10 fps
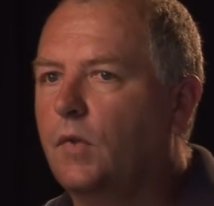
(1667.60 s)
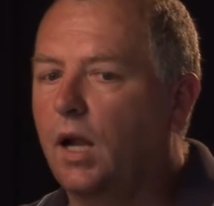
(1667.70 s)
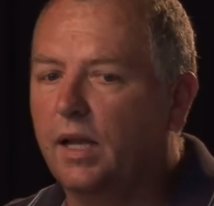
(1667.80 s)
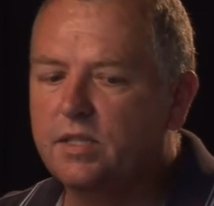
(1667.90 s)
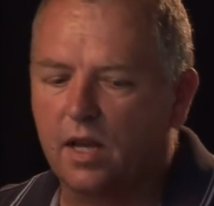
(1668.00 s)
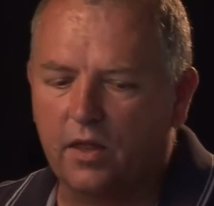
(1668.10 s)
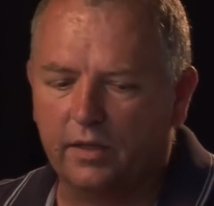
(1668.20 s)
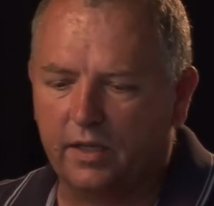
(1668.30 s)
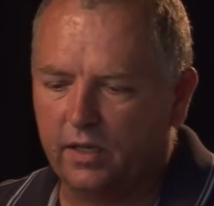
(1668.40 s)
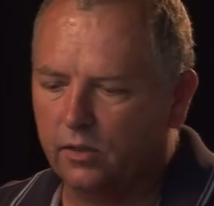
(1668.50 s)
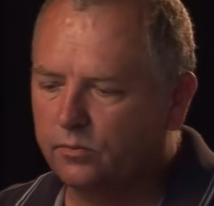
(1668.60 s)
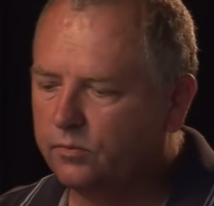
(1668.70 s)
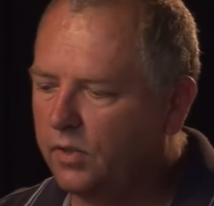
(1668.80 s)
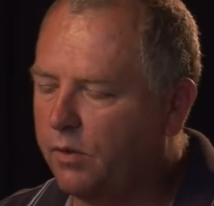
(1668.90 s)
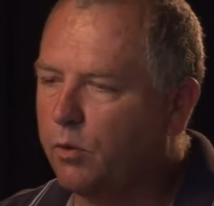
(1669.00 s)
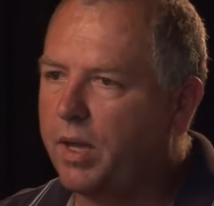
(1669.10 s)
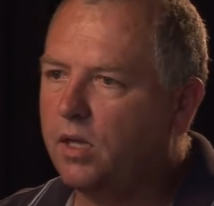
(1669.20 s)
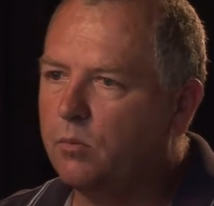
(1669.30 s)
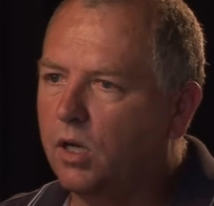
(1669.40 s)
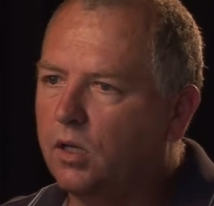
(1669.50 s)
at least I thought they did. They were
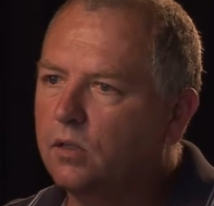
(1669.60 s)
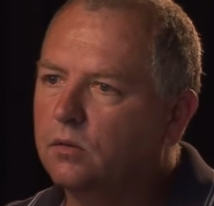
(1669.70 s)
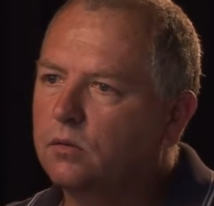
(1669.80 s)
making money.